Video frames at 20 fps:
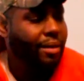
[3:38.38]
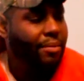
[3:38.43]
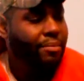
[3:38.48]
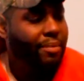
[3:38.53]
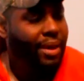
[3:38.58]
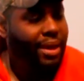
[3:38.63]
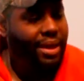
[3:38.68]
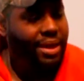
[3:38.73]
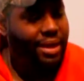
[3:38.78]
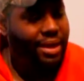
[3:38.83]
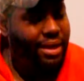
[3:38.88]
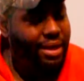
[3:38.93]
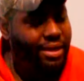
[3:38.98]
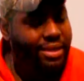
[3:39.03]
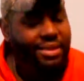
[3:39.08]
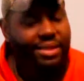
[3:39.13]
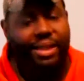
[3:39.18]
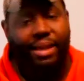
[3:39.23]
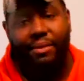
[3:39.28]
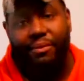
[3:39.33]
making it
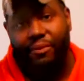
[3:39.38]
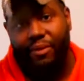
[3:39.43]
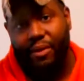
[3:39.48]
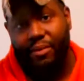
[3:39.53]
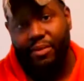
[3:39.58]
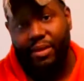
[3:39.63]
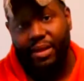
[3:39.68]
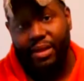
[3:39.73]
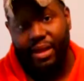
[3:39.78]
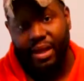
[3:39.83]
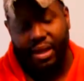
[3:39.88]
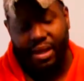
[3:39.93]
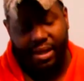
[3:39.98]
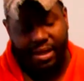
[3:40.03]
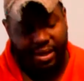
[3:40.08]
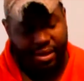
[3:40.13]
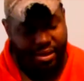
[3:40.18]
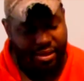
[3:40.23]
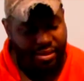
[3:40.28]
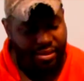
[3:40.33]
exempt from the
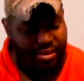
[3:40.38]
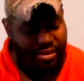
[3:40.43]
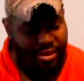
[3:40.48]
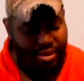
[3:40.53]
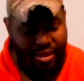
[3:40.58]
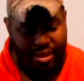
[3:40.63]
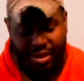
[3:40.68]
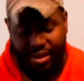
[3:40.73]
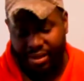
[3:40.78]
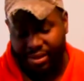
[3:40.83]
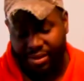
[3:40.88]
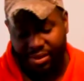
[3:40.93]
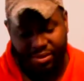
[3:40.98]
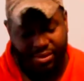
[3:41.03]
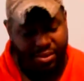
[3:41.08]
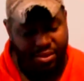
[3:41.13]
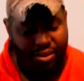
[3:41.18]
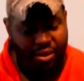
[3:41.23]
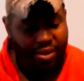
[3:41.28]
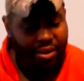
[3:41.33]

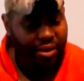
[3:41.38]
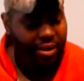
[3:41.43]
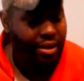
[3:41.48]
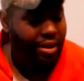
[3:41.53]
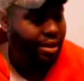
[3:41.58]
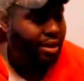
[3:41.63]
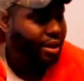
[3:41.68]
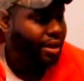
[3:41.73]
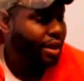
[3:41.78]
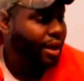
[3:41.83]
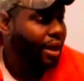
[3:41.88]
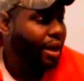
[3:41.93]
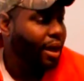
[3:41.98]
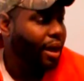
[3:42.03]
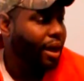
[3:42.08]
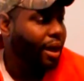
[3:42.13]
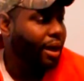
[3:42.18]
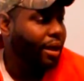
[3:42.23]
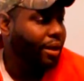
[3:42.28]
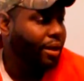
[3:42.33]
922R
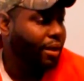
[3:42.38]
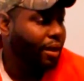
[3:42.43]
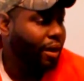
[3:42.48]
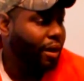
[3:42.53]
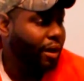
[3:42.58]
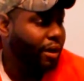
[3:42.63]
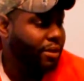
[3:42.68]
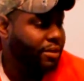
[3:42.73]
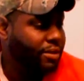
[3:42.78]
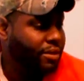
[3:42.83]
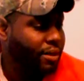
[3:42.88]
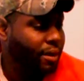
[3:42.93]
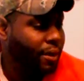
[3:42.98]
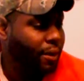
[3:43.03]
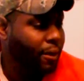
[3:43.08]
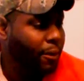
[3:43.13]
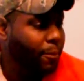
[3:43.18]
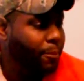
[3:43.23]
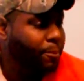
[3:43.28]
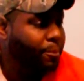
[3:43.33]
law.
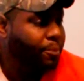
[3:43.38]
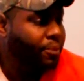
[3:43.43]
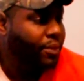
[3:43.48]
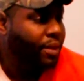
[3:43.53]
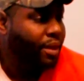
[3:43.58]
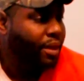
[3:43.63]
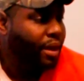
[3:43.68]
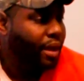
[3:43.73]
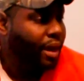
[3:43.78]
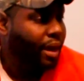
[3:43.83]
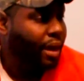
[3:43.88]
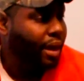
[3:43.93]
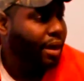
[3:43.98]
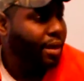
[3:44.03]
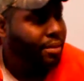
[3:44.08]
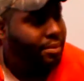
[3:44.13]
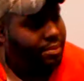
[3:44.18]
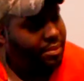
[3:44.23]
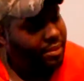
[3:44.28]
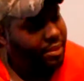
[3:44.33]
So
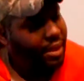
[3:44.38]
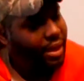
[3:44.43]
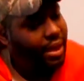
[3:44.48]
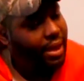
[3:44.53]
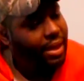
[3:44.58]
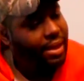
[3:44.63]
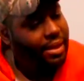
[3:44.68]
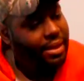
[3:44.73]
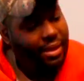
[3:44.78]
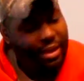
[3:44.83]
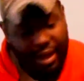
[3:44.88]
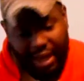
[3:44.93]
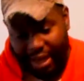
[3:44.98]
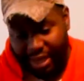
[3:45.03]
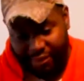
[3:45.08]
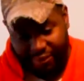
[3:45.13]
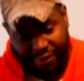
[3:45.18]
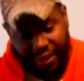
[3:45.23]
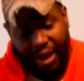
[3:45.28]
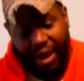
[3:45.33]
and
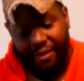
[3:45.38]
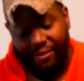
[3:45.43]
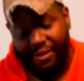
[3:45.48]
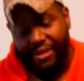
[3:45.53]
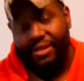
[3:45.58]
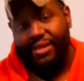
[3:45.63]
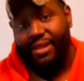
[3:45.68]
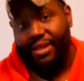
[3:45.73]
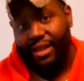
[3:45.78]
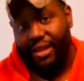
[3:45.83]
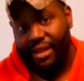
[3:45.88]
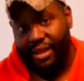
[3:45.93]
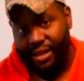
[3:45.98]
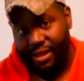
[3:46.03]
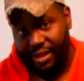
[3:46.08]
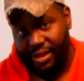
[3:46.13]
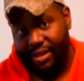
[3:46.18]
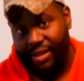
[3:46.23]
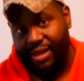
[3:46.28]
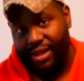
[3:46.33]
I've obviously
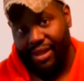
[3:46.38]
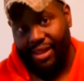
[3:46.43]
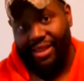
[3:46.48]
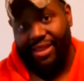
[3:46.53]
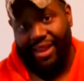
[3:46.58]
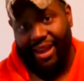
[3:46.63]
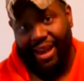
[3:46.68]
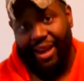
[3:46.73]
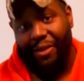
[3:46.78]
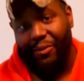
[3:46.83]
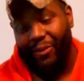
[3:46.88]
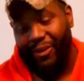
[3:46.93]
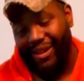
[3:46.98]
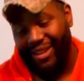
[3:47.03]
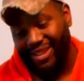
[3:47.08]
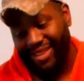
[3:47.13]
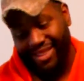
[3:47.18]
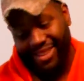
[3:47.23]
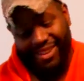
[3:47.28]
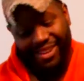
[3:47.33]
did that
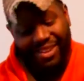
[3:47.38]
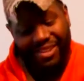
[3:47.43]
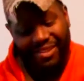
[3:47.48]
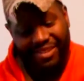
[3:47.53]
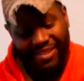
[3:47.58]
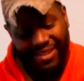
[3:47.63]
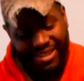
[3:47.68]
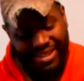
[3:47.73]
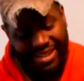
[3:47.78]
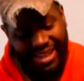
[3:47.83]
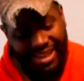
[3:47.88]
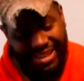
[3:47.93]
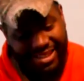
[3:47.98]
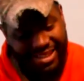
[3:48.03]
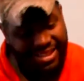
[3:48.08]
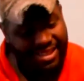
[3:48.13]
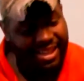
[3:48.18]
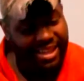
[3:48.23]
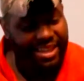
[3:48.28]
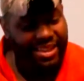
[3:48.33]
with all of the
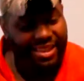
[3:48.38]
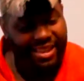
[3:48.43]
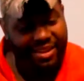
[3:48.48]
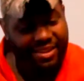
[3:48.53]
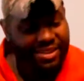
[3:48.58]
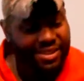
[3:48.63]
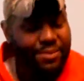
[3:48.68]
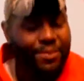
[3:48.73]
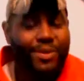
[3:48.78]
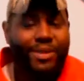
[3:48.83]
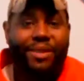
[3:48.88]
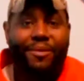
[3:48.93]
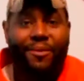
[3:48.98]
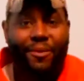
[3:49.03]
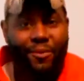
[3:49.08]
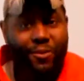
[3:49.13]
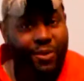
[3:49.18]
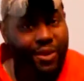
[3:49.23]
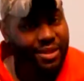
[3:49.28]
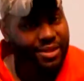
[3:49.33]
changes, and there are
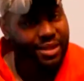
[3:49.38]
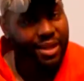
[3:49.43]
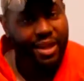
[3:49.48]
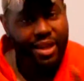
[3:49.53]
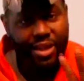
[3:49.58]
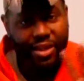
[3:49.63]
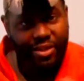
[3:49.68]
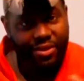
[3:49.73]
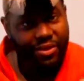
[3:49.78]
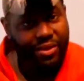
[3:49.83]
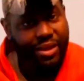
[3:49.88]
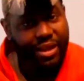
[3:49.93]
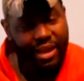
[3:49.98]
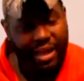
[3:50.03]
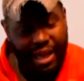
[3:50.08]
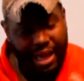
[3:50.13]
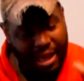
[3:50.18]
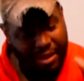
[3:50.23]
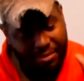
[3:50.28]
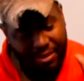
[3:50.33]
specific ones.
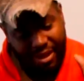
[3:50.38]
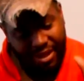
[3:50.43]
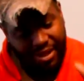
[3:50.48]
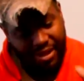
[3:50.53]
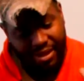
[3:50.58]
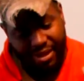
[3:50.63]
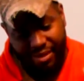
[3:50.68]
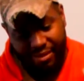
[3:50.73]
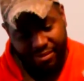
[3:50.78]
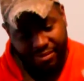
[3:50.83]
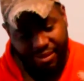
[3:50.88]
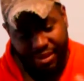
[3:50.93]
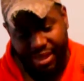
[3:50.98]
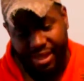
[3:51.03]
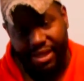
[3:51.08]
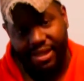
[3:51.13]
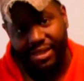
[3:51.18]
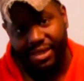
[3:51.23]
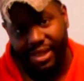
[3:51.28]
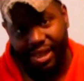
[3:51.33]
I'm not gonna
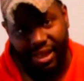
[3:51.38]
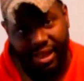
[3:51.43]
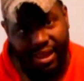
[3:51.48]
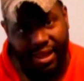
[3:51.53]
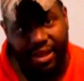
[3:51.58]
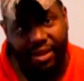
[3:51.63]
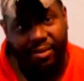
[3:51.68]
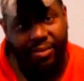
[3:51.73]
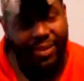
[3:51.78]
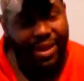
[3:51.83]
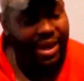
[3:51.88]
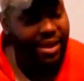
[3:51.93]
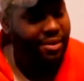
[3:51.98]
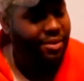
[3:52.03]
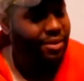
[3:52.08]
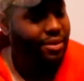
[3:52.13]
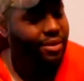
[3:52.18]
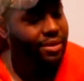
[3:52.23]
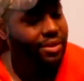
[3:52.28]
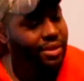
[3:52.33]
get into that legal
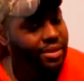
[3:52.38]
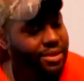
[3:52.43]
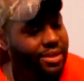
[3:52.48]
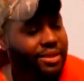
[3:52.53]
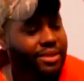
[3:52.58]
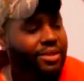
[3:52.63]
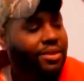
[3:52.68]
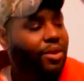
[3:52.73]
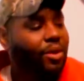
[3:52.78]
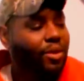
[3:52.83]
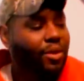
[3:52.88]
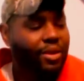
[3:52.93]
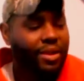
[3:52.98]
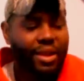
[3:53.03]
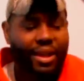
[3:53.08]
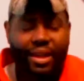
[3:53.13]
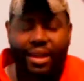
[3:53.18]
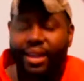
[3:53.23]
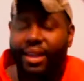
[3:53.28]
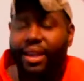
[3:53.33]
battle. Just
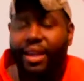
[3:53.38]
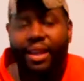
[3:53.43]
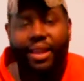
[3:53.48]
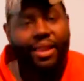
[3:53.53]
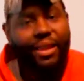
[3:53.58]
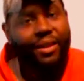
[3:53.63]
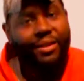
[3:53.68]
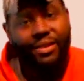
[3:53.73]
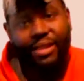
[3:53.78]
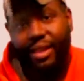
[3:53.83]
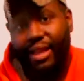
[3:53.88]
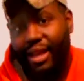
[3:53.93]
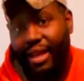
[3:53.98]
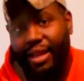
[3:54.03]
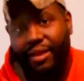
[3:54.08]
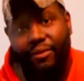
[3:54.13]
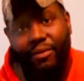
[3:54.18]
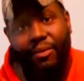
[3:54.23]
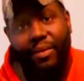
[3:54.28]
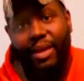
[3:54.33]
Google it. There's a lot
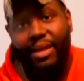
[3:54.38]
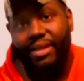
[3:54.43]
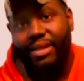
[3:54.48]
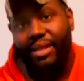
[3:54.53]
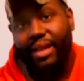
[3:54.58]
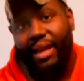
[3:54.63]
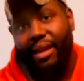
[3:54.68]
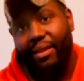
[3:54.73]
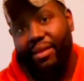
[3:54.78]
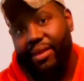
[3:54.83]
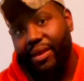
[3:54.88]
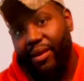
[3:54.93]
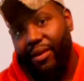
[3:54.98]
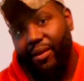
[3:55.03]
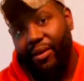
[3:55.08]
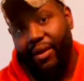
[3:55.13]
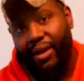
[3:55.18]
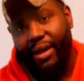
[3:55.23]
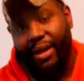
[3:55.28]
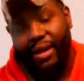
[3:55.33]
of information out
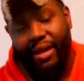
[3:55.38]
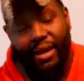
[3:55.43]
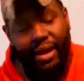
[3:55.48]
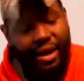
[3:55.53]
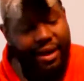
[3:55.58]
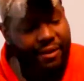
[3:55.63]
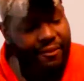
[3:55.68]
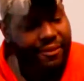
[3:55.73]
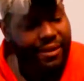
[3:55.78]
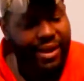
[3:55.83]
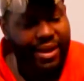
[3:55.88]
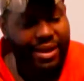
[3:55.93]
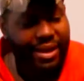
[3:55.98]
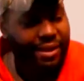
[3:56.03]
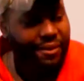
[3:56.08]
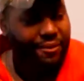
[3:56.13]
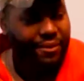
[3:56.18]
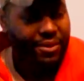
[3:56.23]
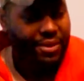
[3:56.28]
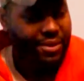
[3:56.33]
there on it. Find
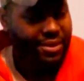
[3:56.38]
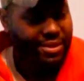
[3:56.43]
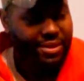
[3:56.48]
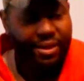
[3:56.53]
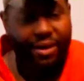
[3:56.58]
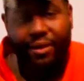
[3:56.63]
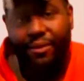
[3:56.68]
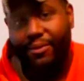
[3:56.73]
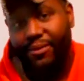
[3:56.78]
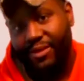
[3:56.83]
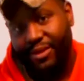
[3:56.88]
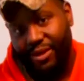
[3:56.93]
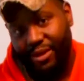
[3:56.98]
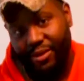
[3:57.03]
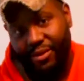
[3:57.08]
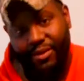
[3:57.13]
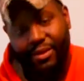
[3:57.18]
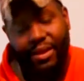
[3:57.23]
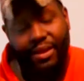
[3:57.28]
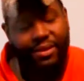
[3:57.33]
out for yourself.
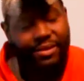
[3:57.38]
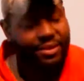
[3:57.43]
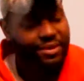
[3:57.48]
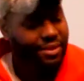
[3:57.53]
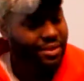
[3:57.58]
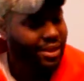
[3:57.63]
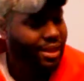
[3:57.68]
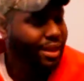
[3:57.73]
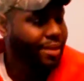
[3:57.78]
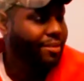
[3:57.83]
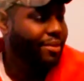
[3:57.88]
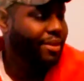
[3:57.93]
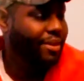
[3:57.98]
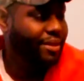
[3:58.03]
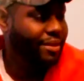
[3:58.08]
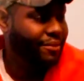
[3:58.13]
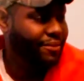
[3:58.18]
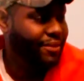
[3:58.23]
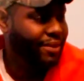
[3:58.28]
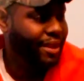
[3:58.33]
So there's no
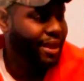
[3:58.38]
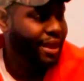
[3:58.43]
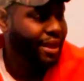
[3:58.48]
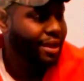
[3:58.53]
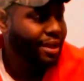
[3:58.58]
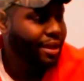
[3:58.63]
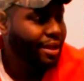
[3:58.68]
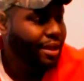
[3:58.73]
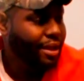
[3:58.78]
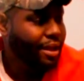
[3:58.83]
liability for that.